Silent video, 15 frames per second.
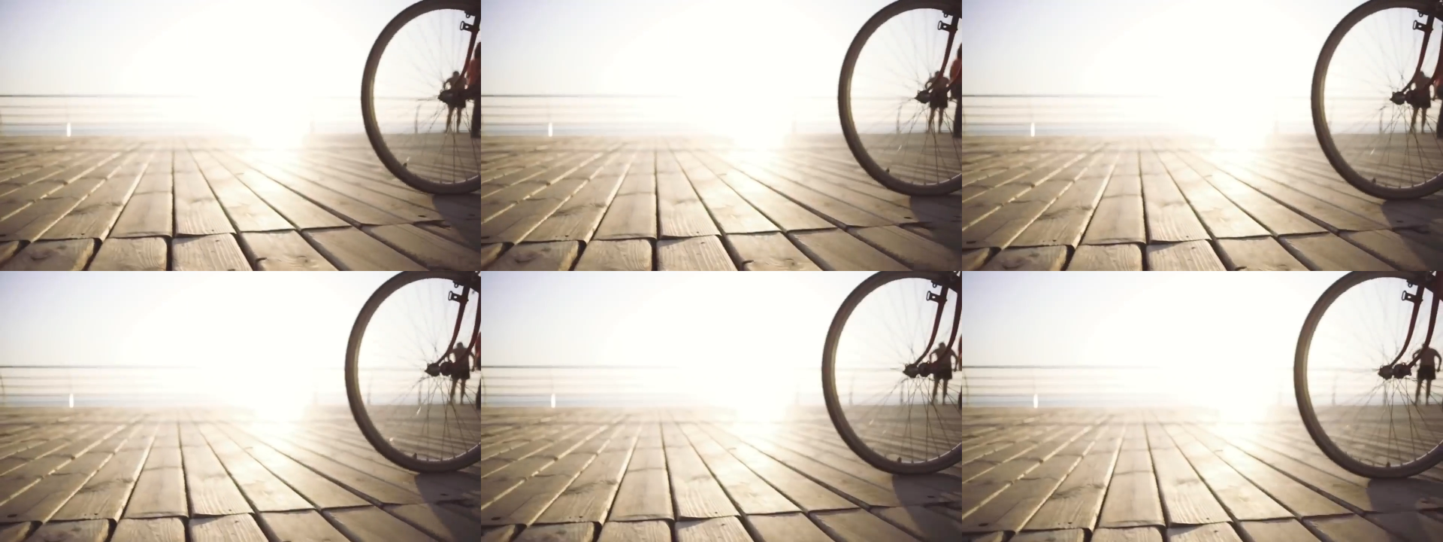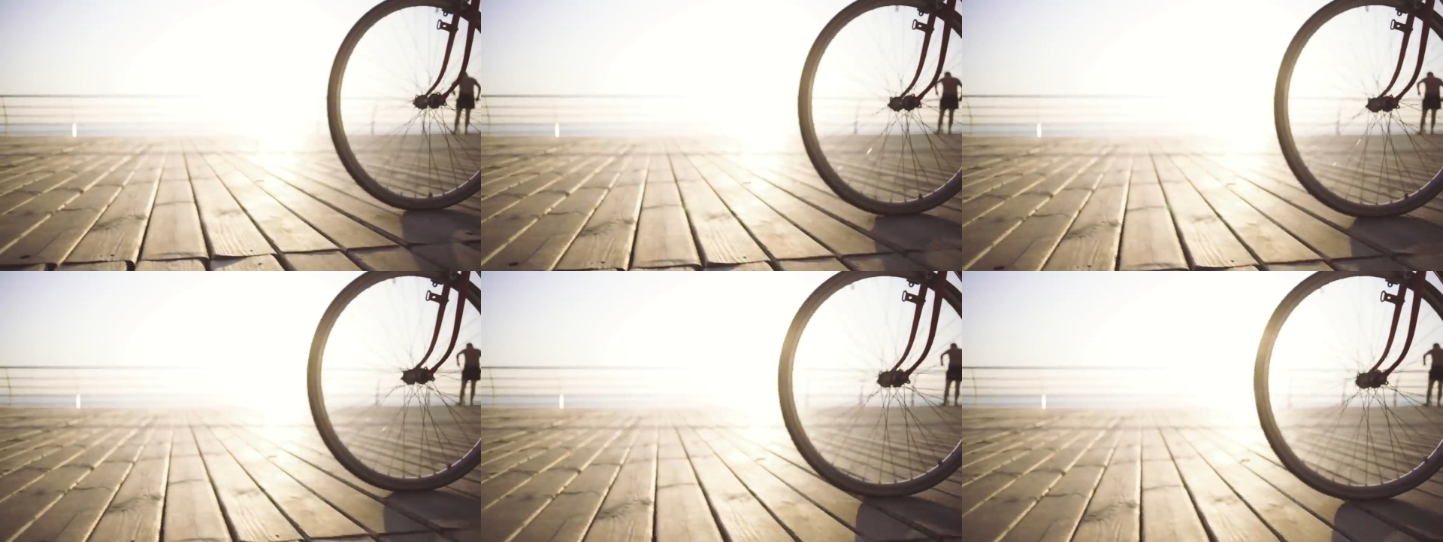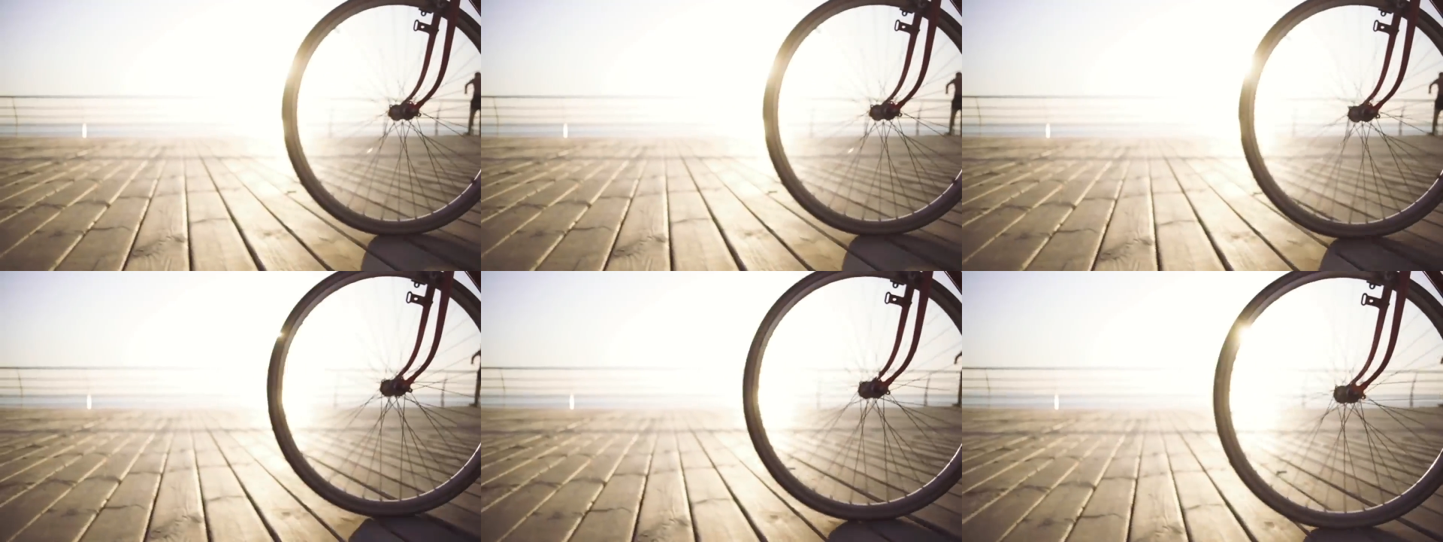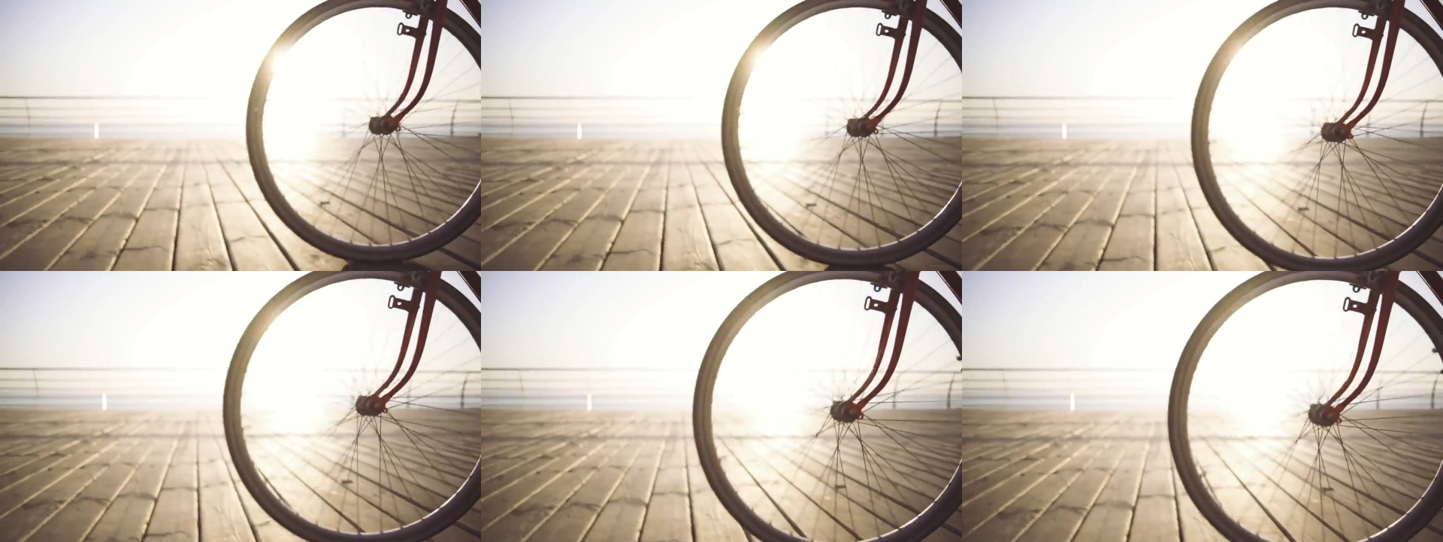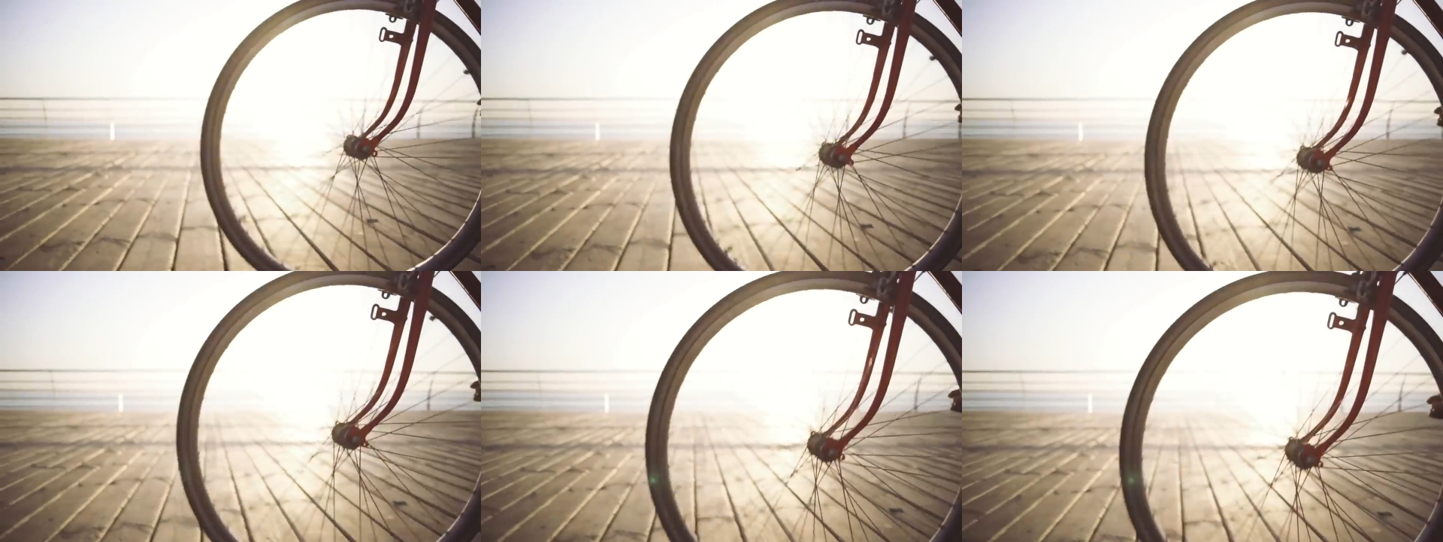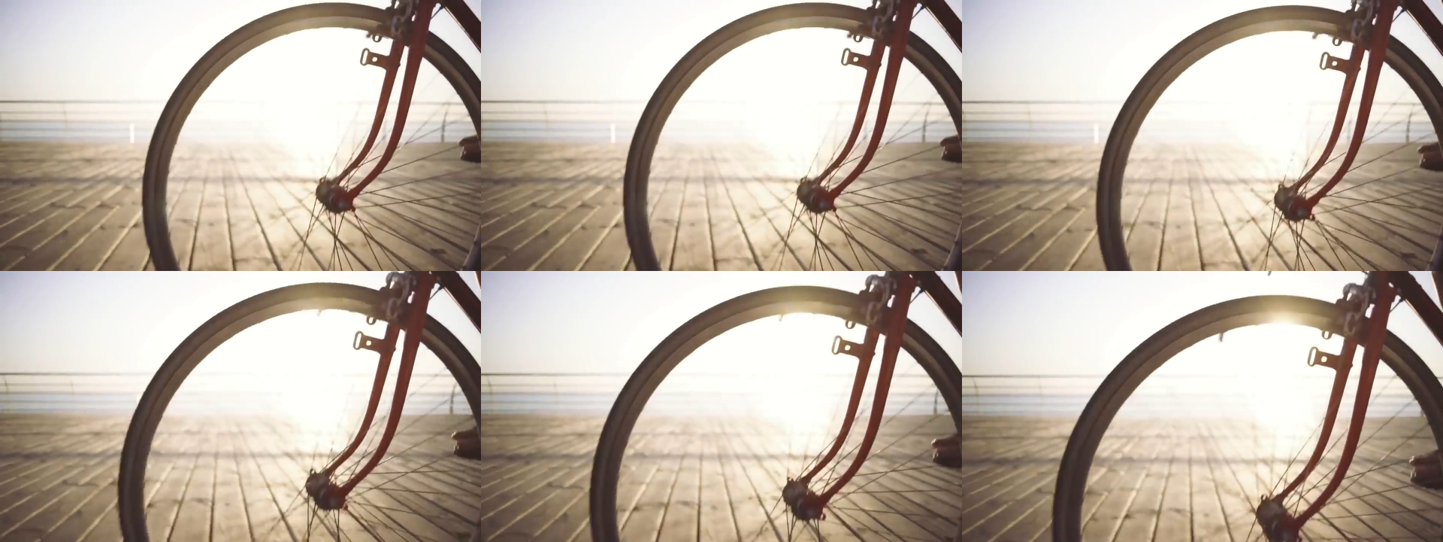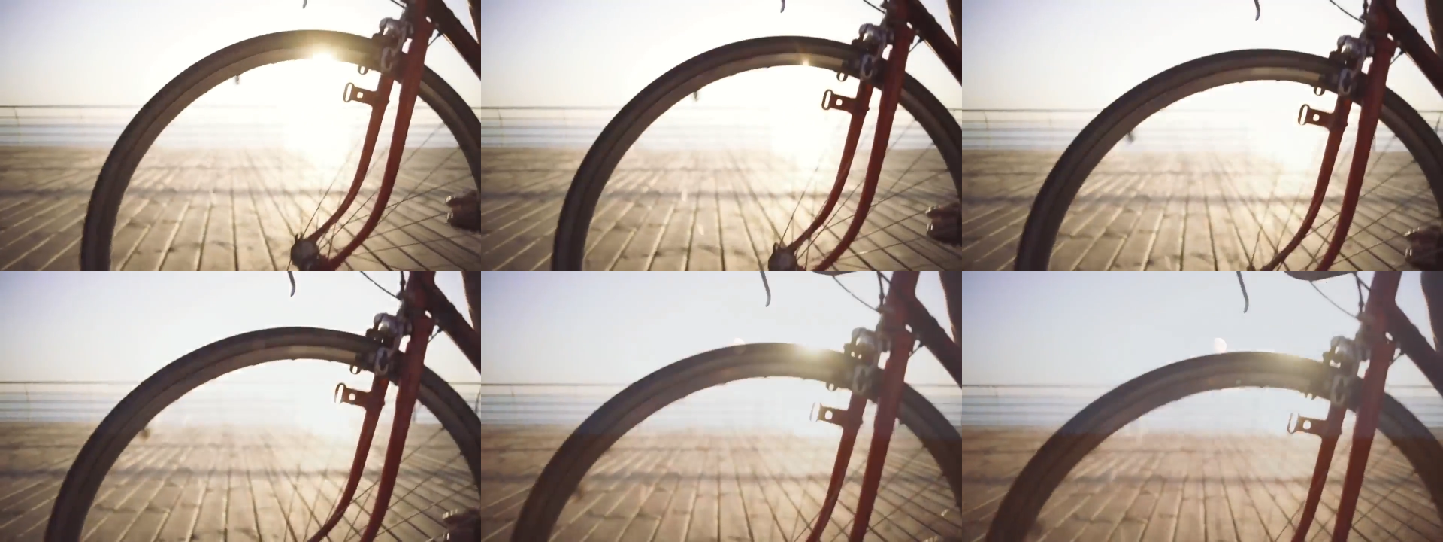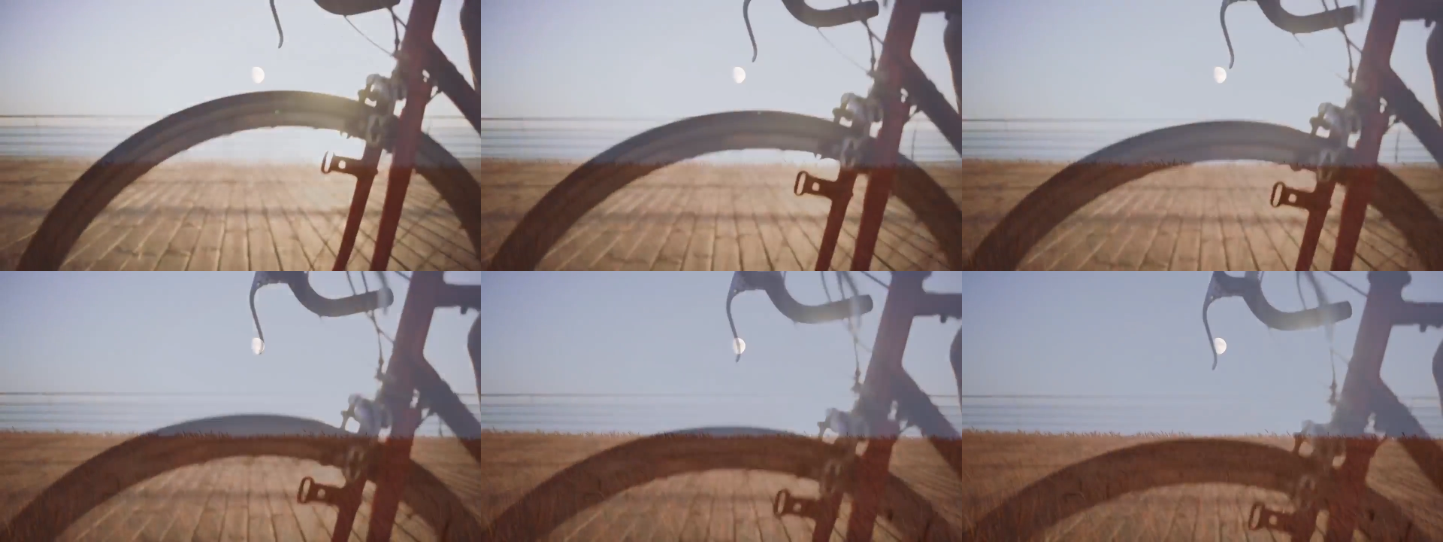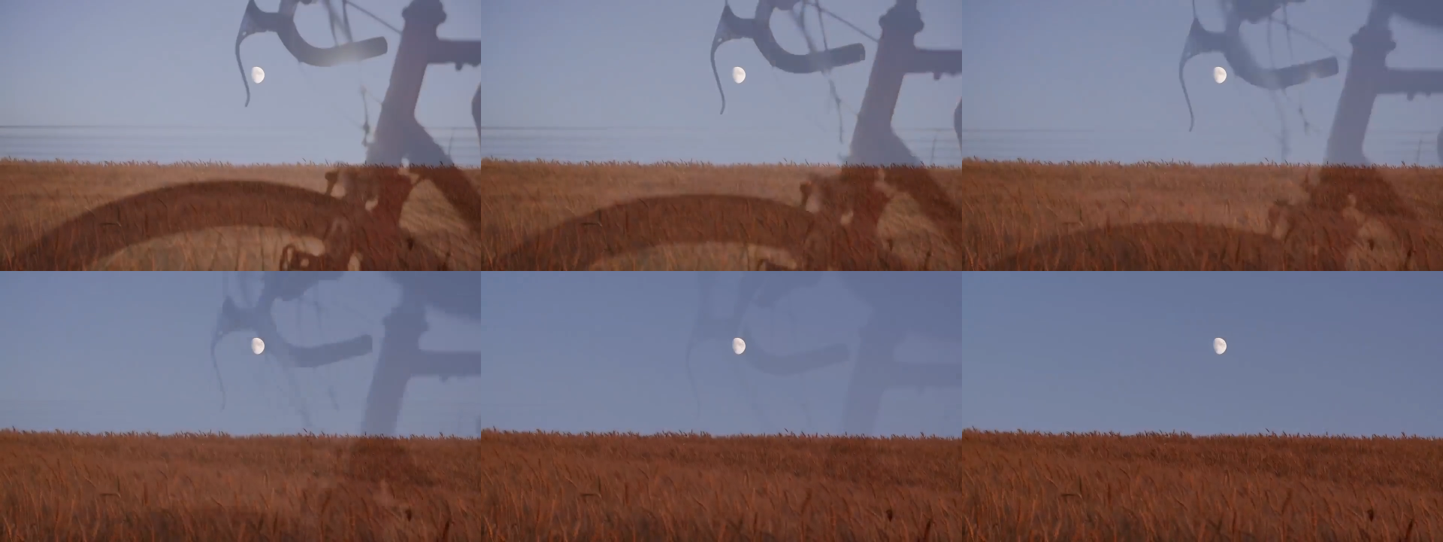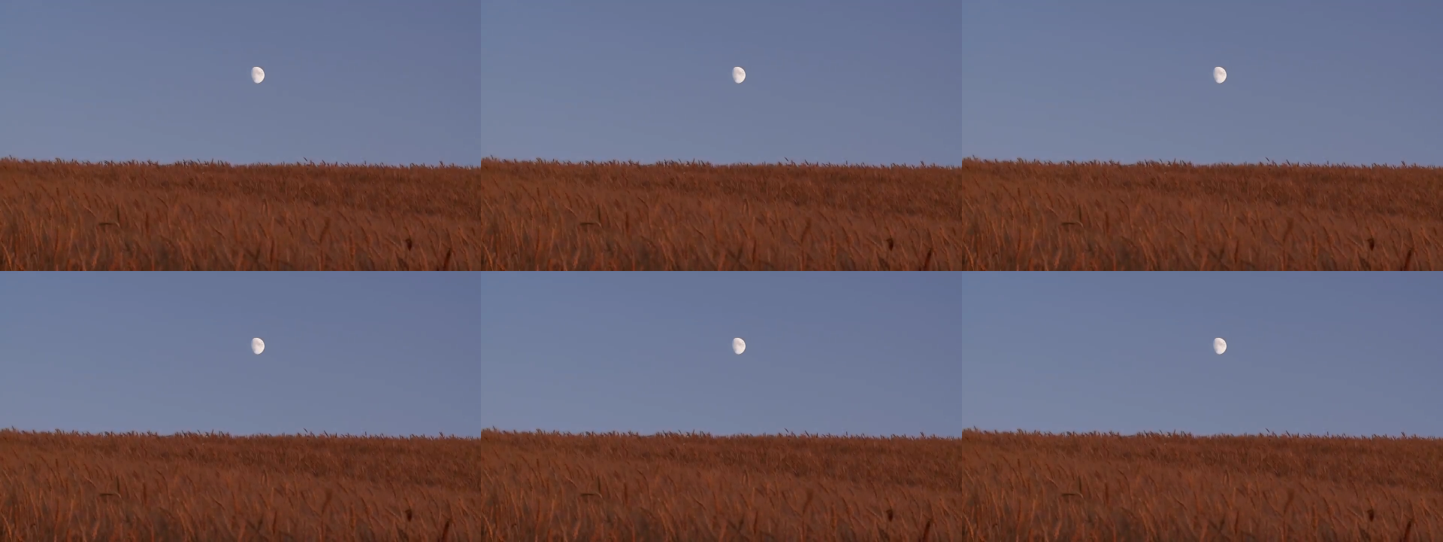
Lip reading: No face is visible, so there are no lips to read.